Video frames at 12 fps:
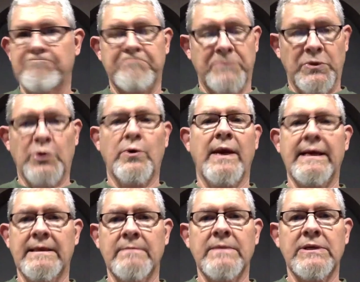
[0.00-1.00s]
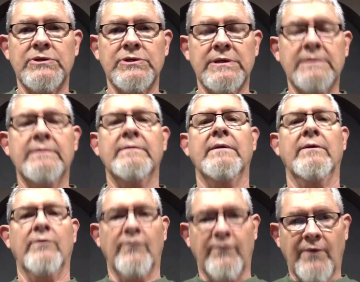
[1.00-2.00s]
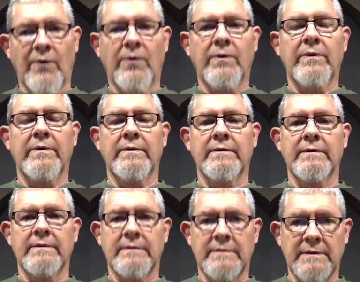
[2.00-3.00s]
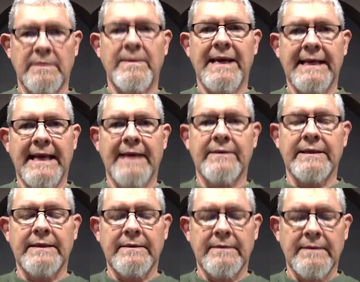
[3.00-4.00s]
the Great Commission for Labette County,